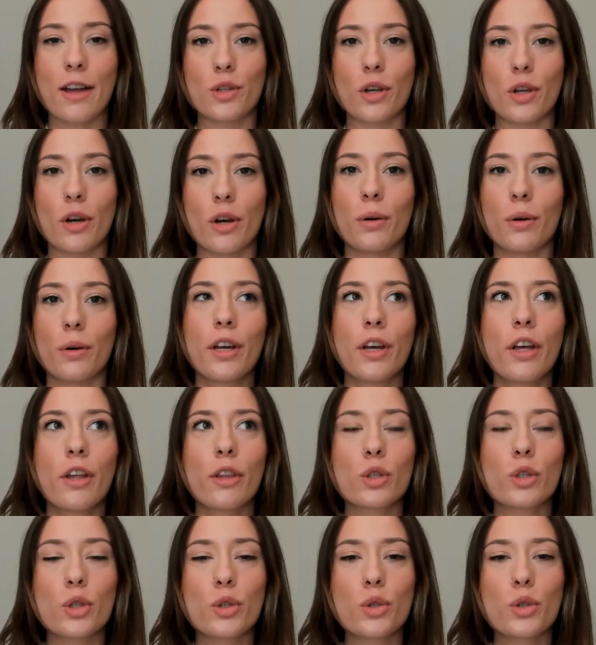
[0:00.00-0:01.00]
So
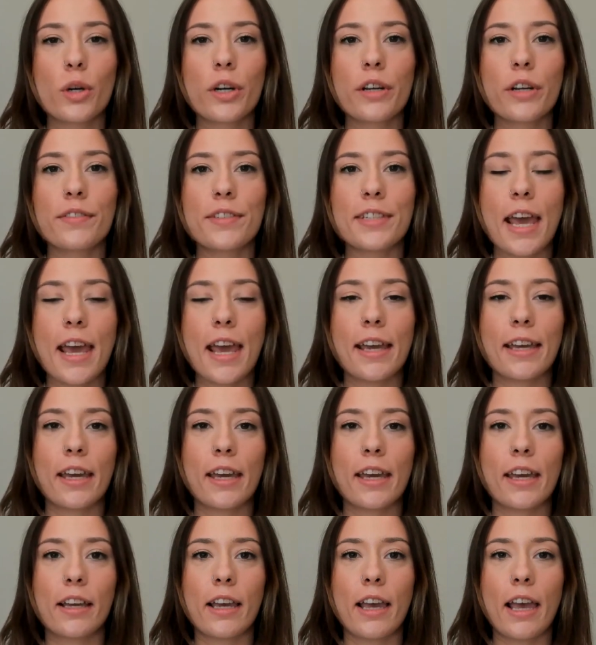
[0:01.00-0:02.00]
they're sort of
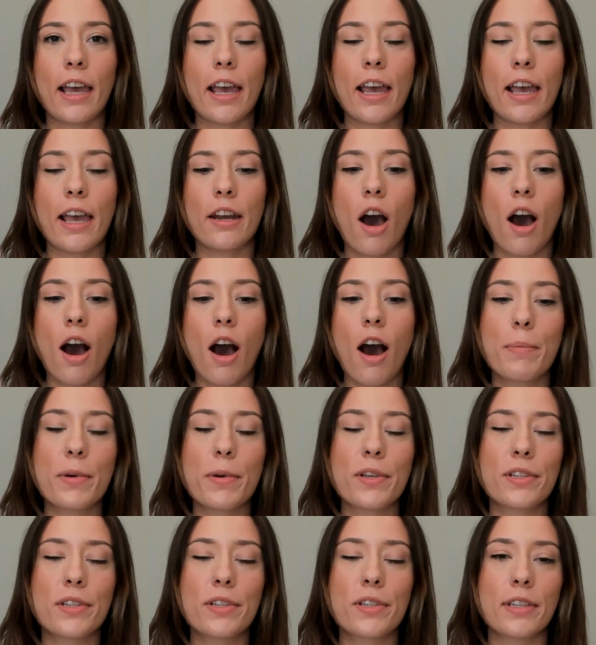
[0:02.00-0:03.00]
taking an
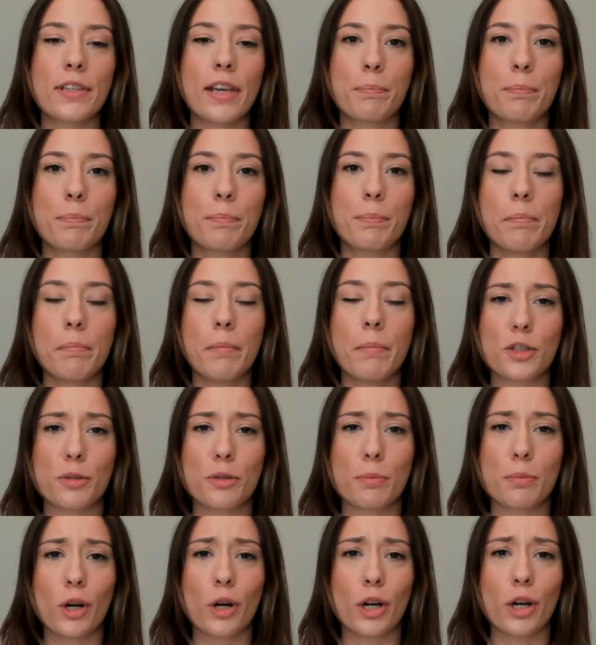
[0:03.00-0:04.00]
opposite but
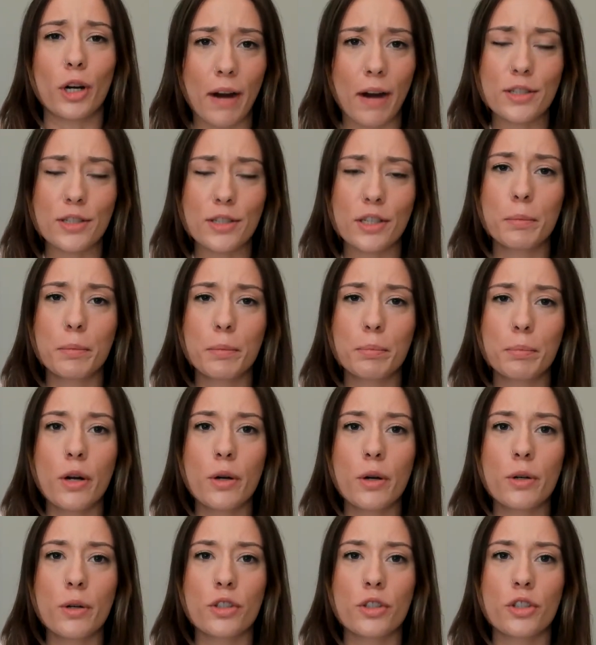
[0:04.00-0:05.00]
much more aggressive
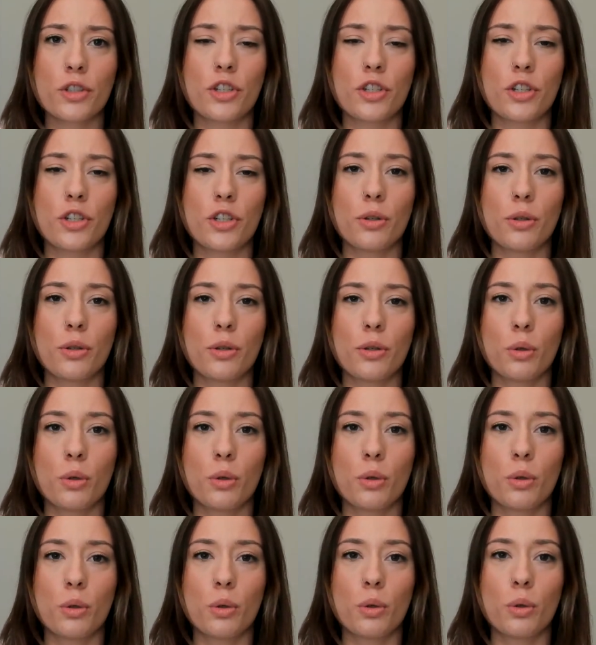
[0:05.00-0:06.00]
approach
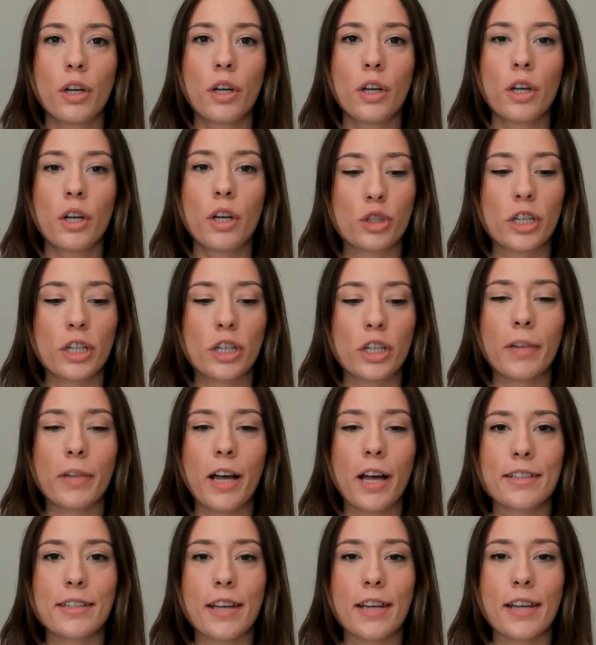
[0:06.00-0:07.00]
to
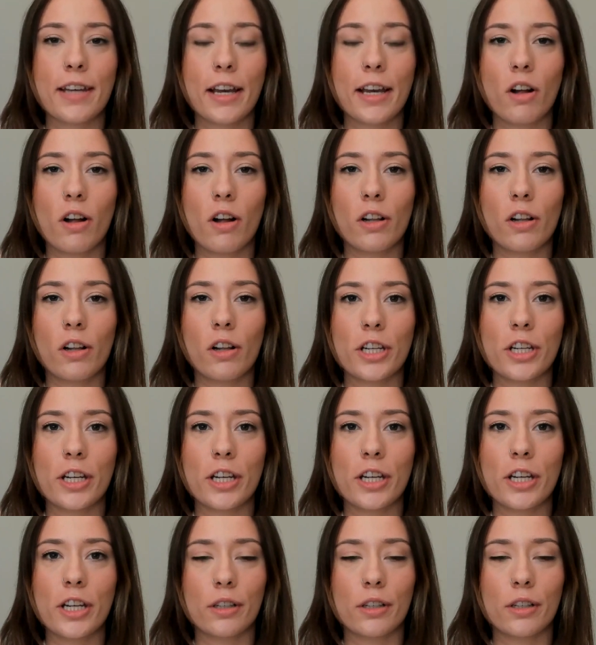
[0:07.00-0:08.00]
streamlining technology
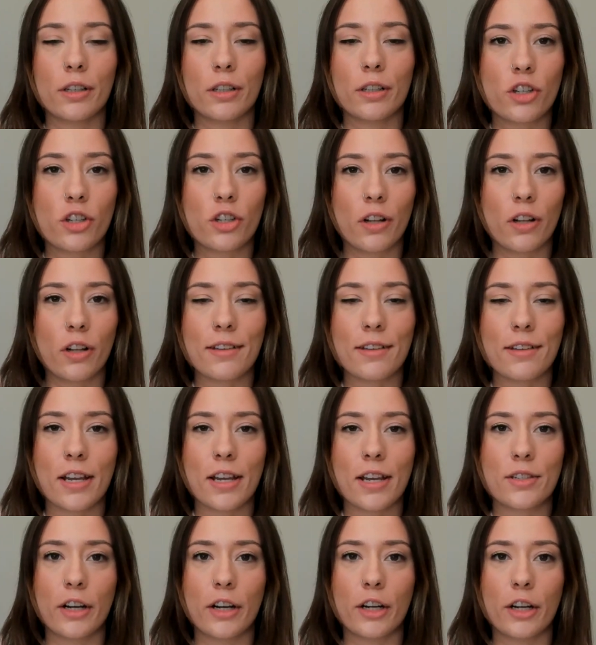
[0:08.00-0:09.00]
or digital
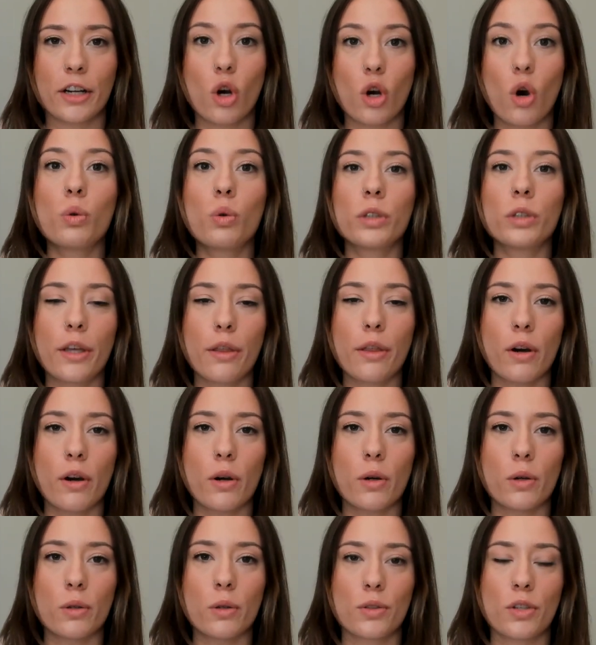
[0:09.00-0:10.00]
assets that are only
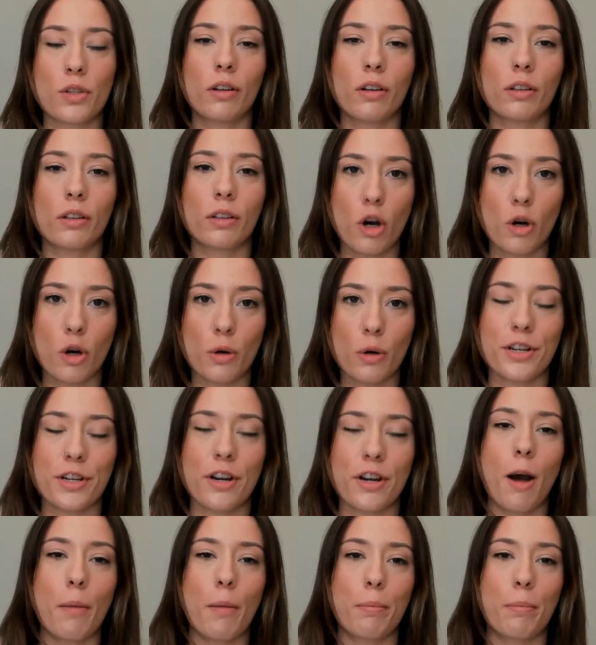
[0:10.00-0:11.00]
those owned
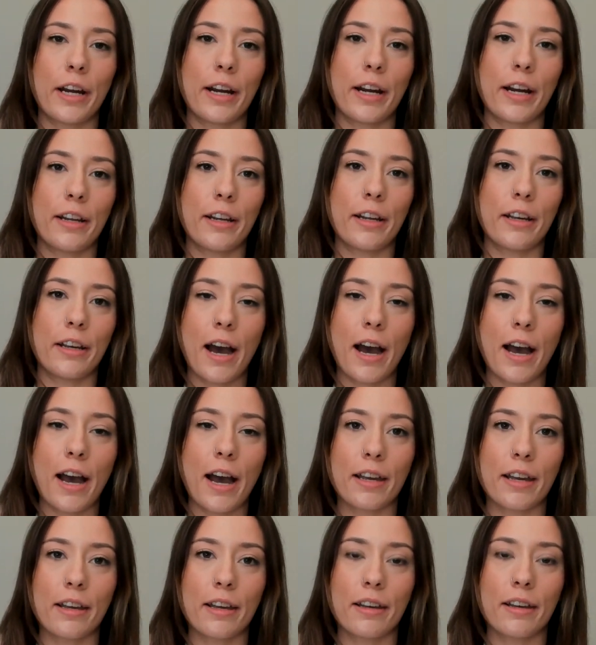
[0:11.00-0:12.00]
and operated
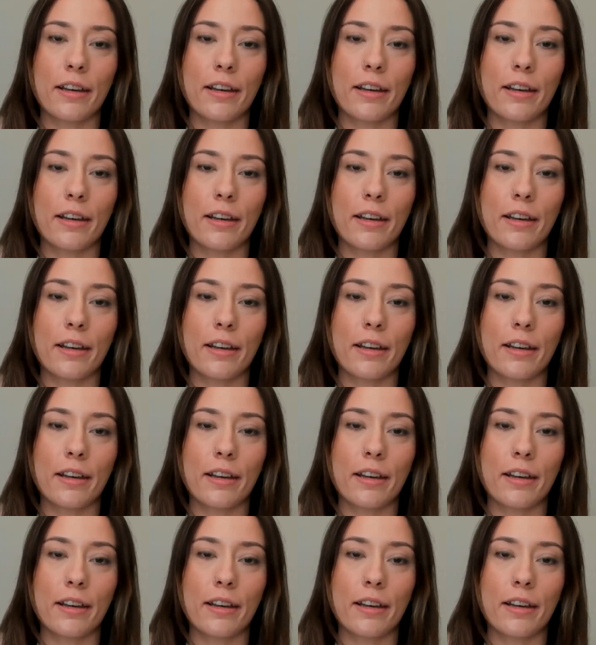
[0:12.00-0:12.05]
by